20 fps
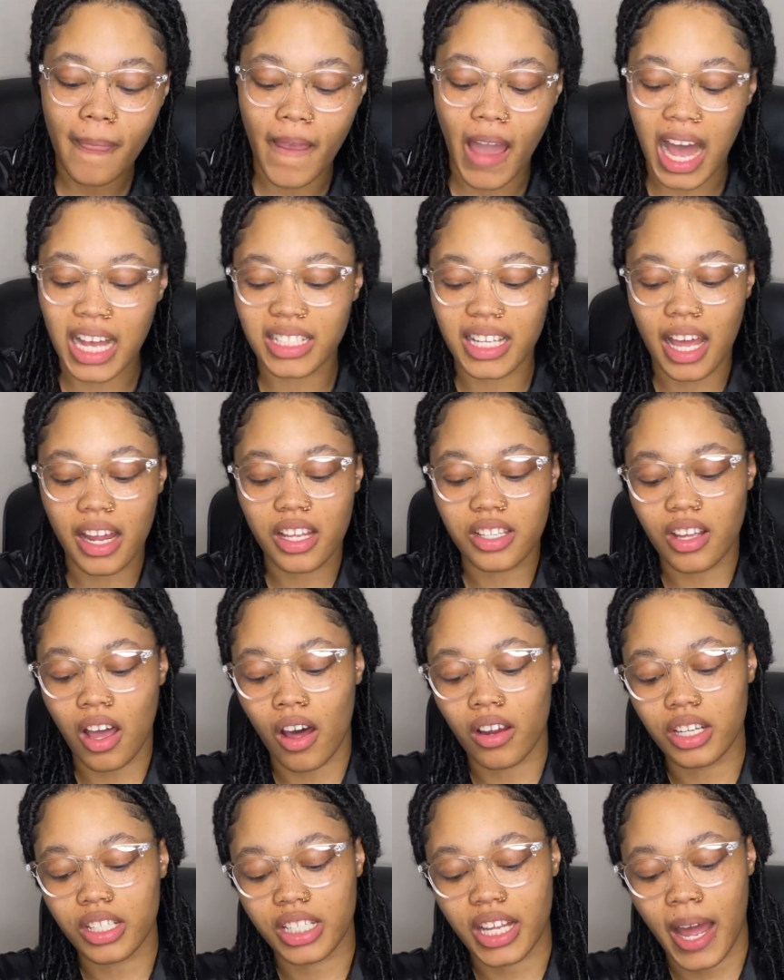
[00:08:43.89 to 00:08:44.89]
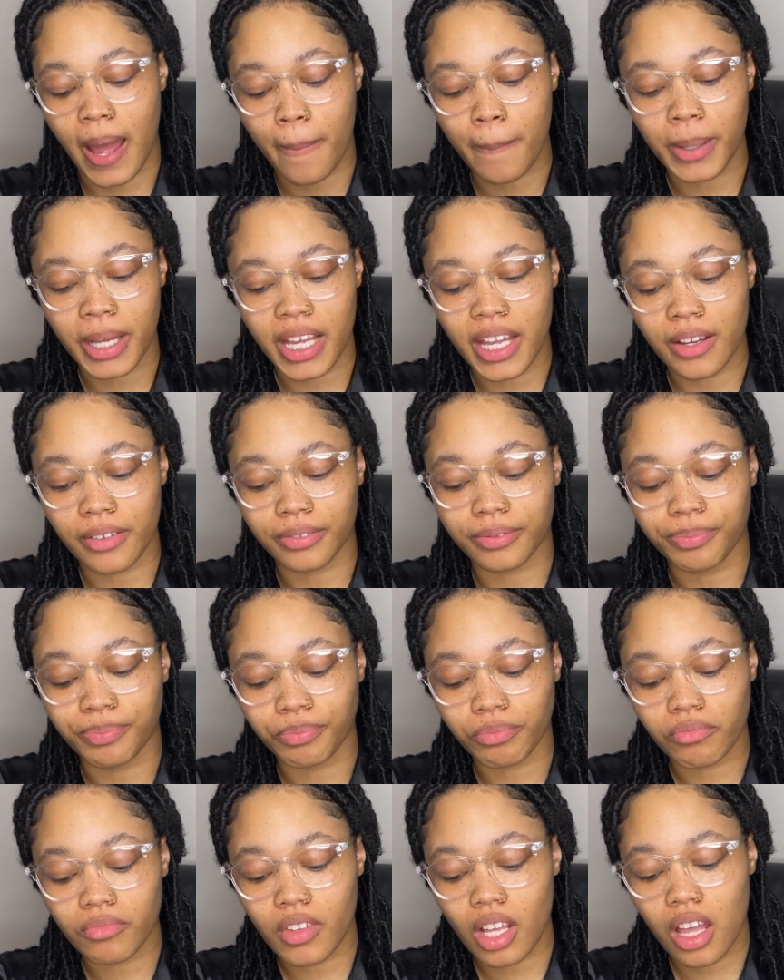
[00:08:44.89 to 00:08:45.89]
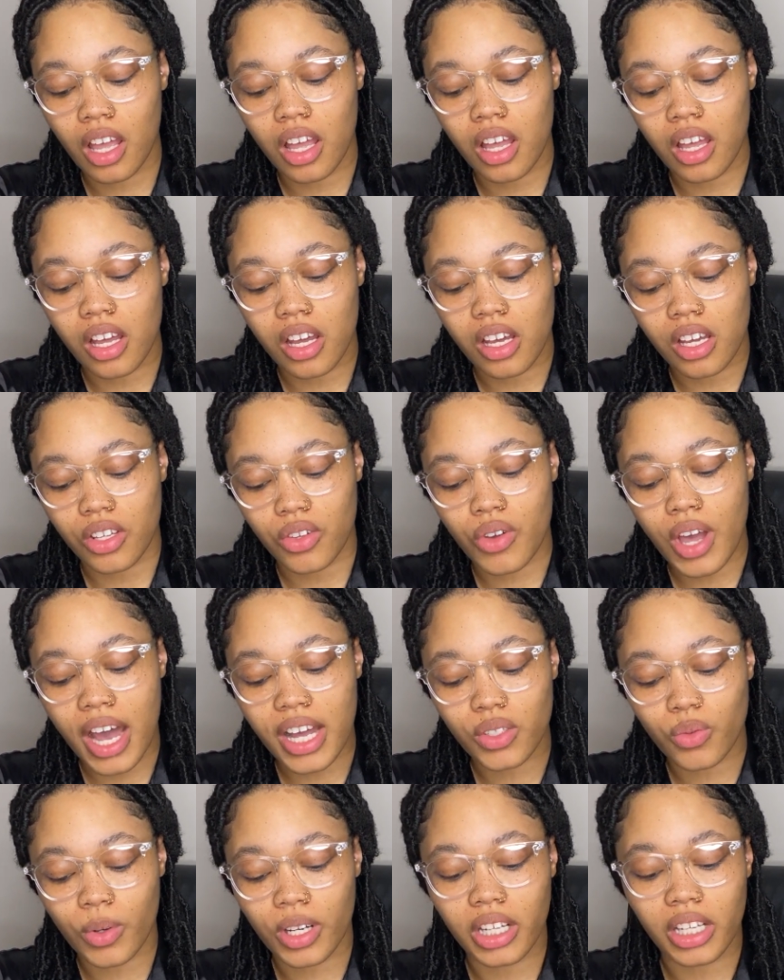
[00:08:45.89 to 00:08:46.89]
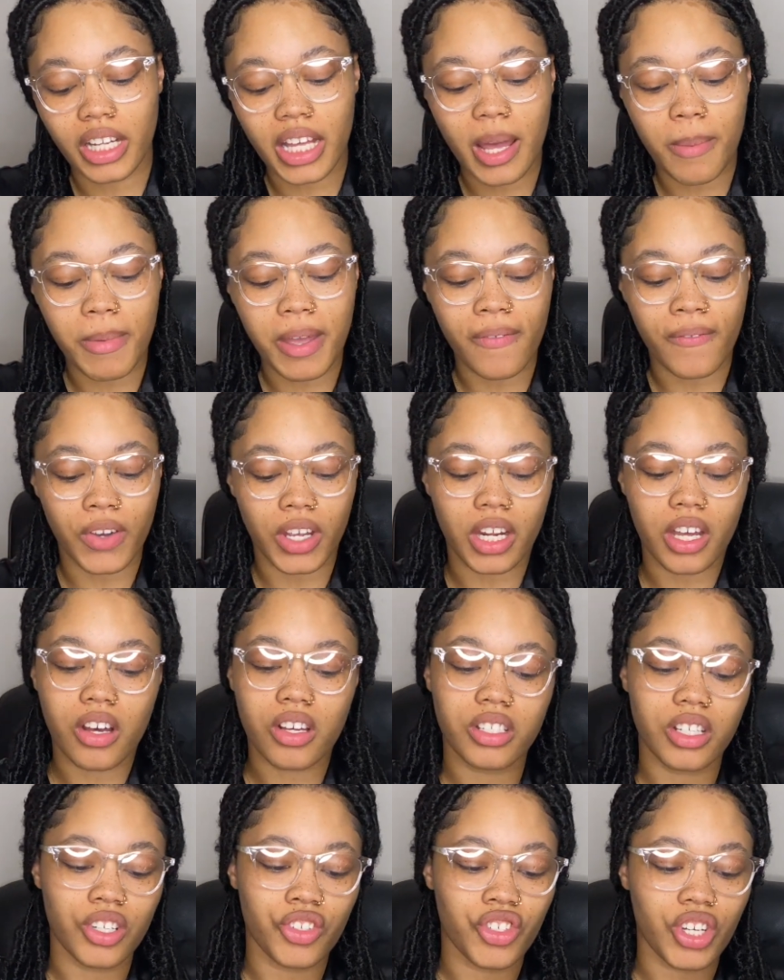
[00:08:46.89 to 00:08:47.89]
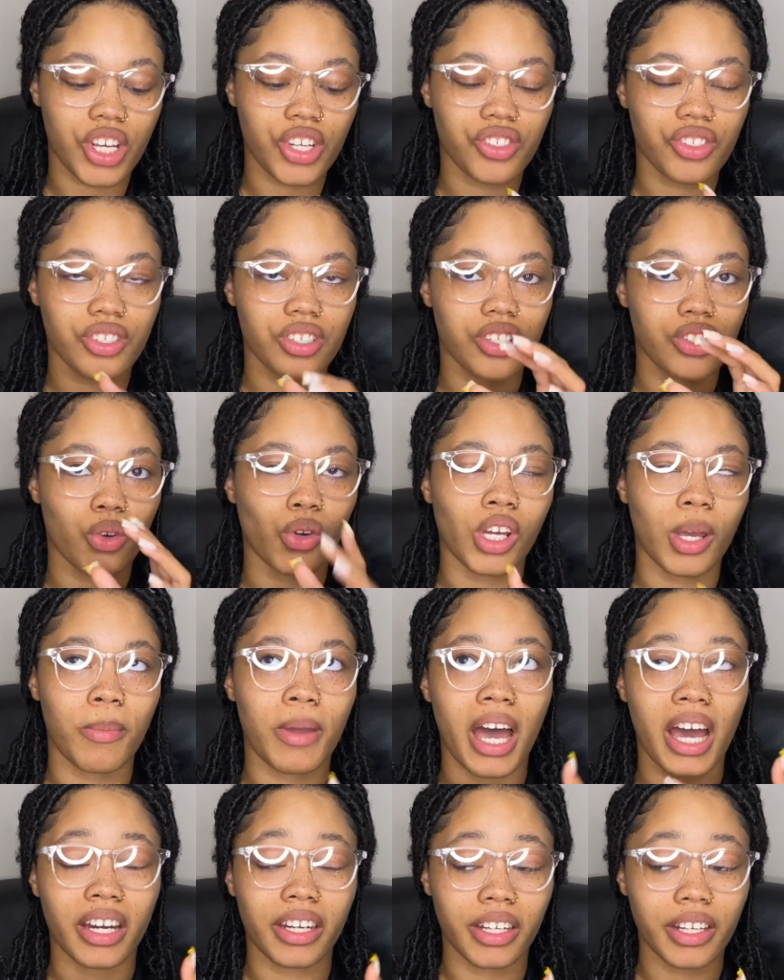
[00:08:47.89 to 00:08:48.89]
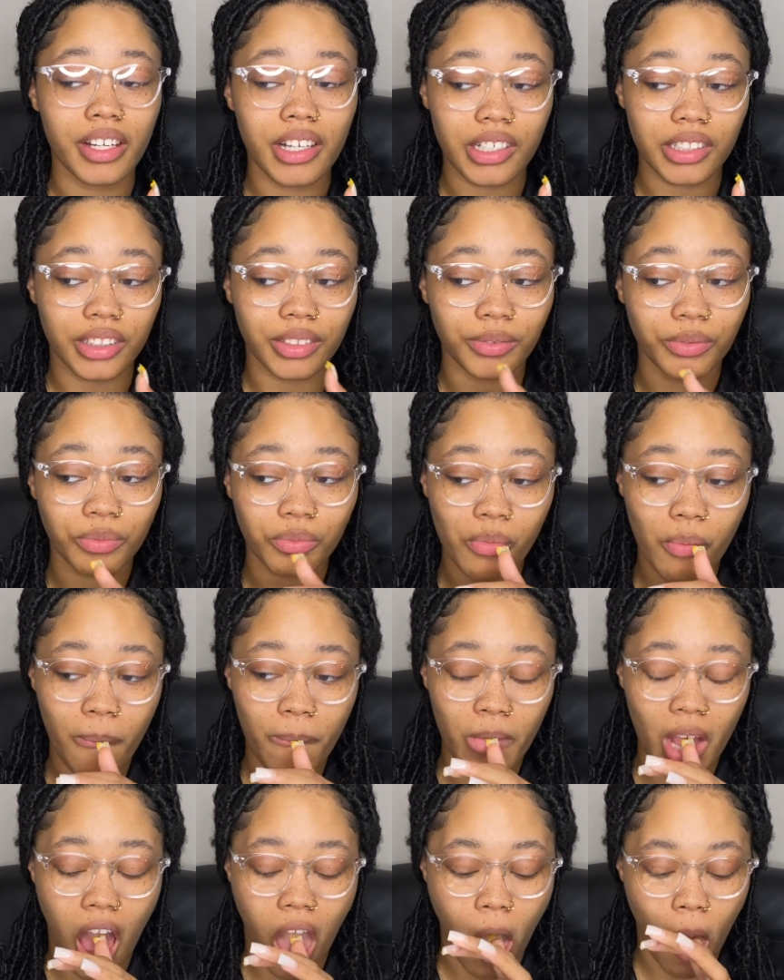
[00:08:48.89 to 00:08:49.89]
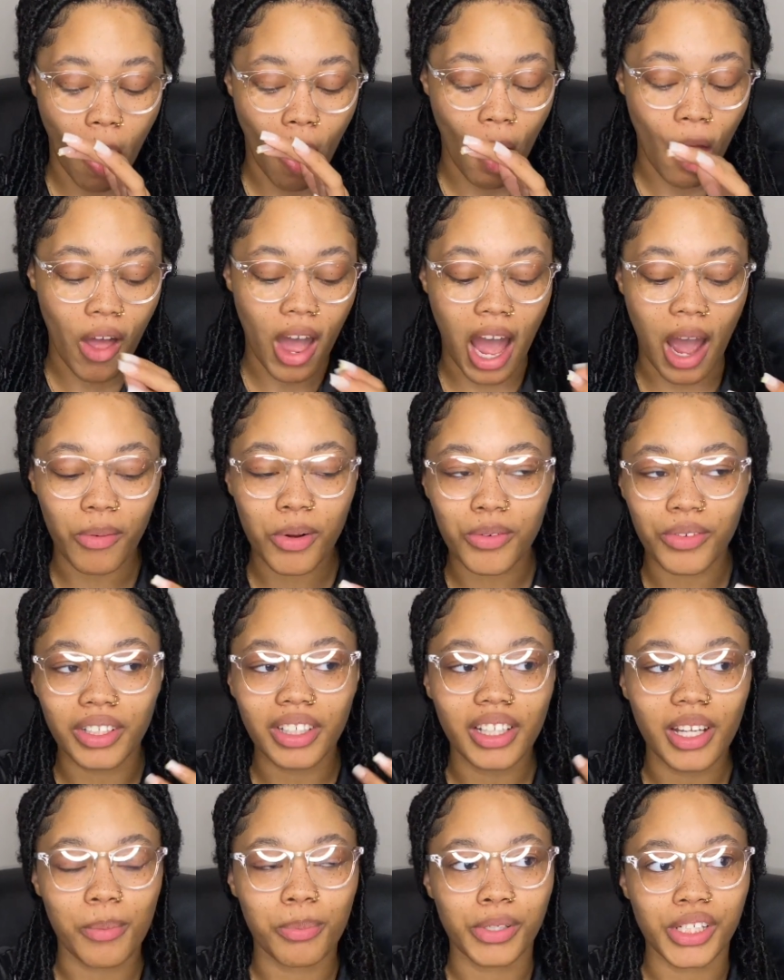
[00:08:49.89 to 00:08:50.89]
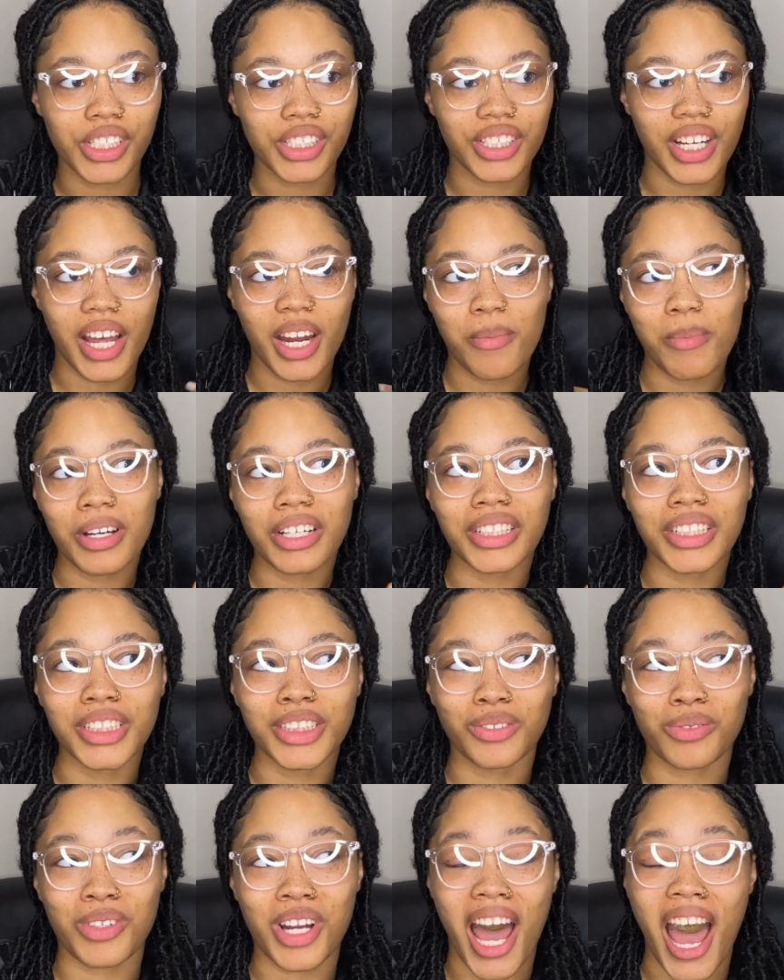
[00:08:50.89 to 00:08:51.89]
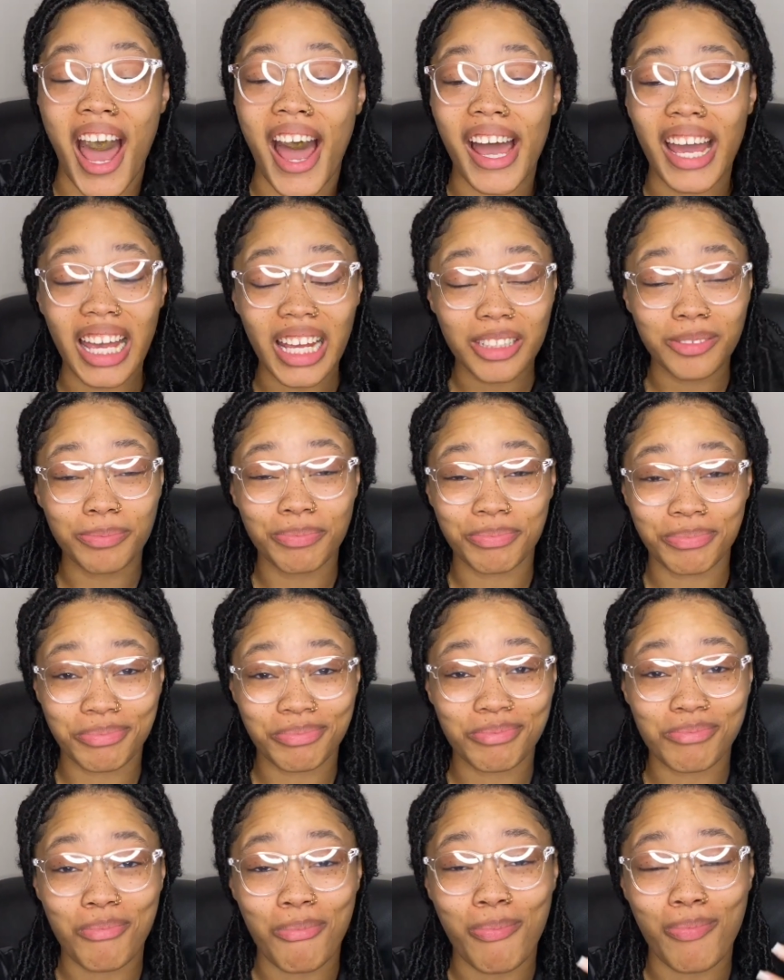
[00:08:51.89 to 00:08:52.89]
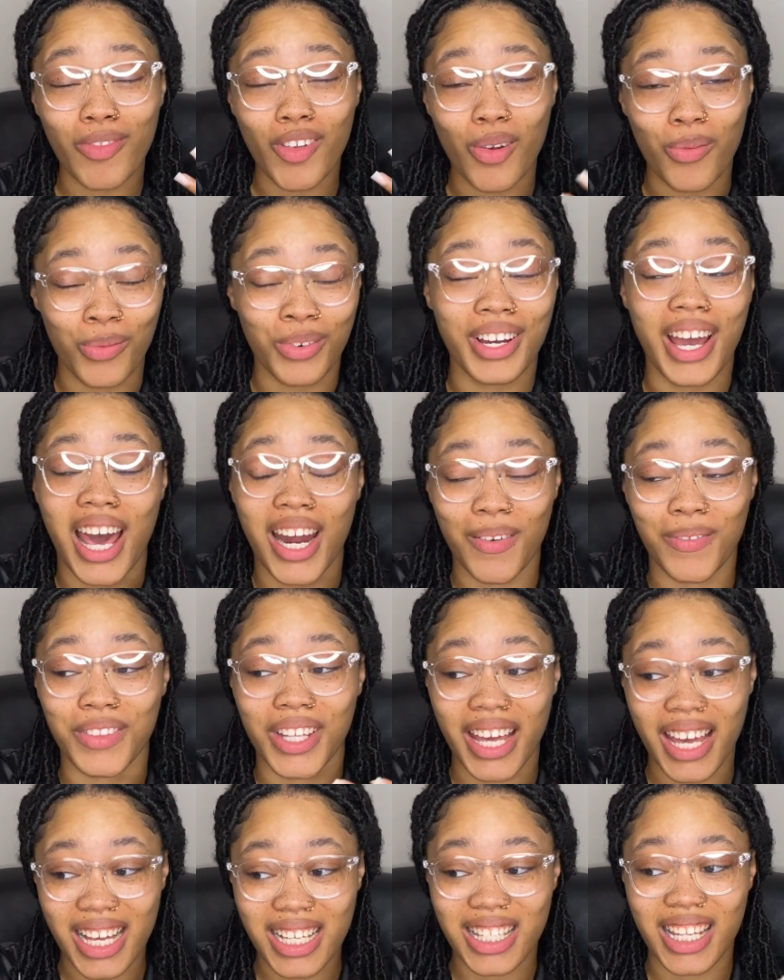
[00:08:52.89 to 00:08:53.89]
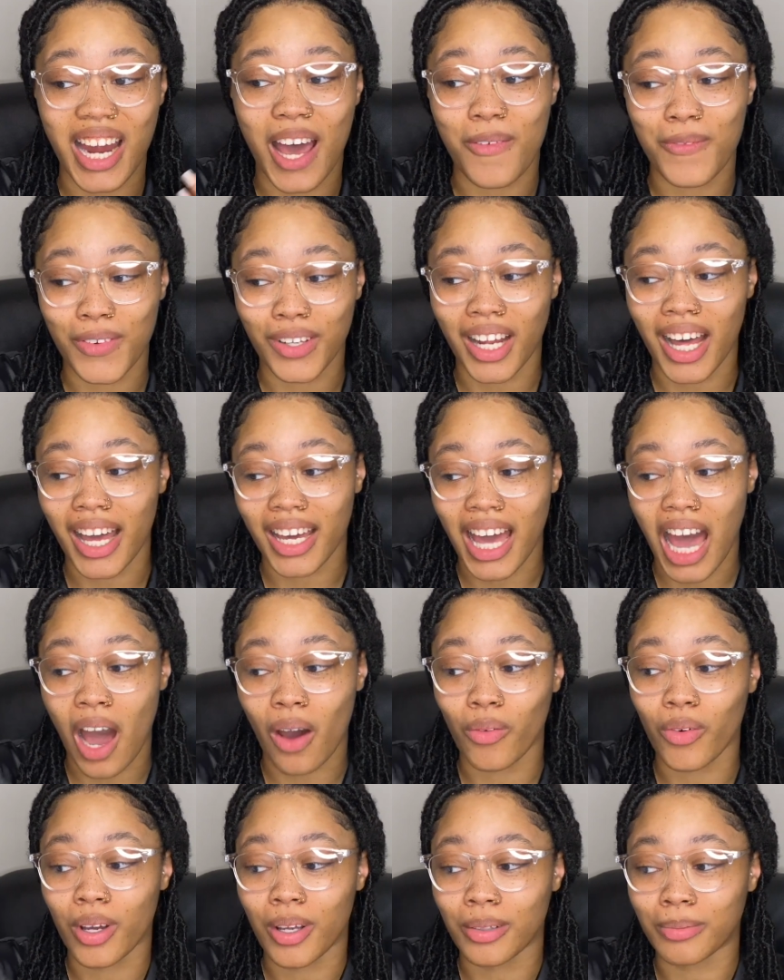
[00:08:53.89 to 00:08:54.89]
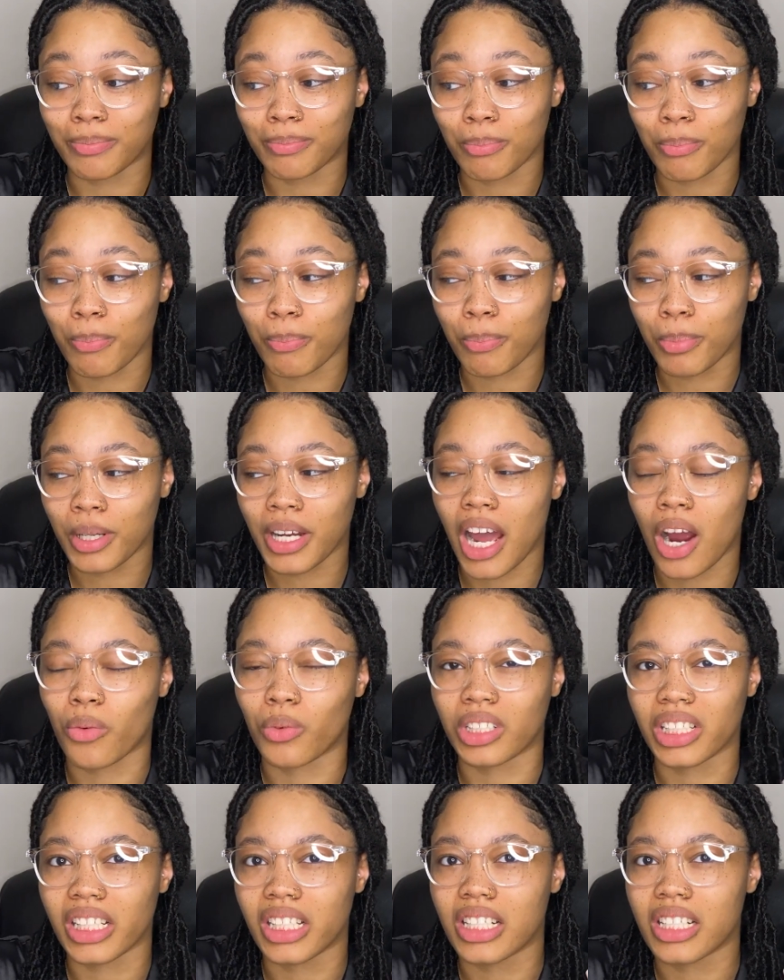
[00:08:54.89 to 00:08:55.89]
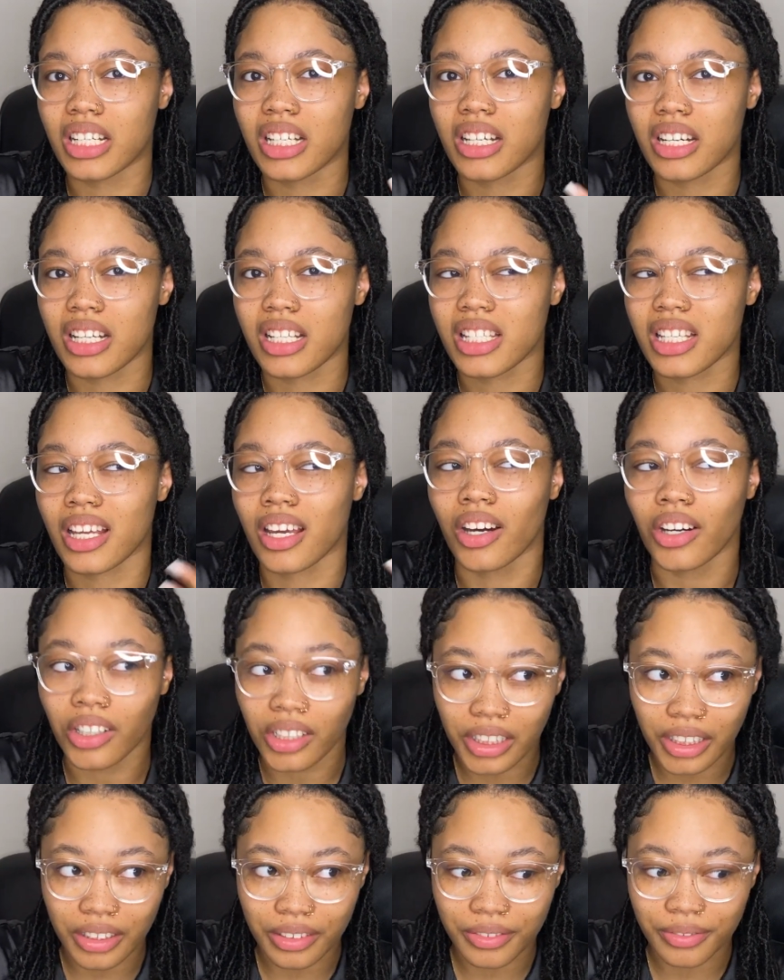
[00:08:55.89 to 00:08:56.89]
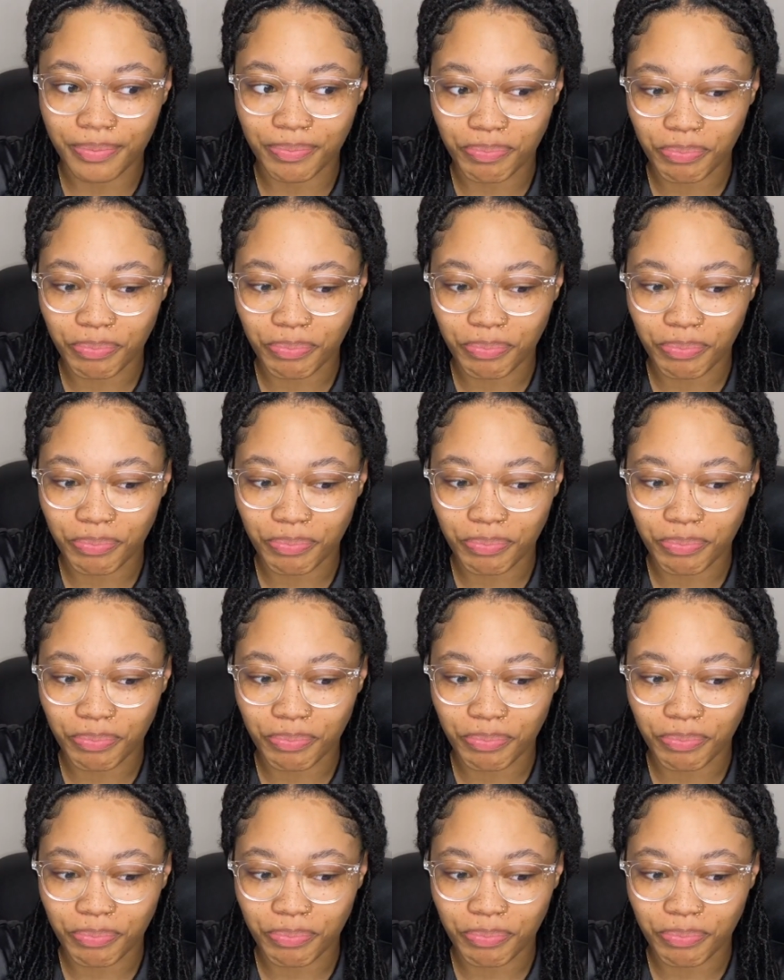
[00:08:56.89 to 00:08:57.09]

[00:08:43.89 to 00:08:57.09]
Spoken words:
I say this all the time, but if you guys want to leave me video suggestions or give me ideas, I would really appreciate it, because when I run out of things that I feel like I would put out really good content of,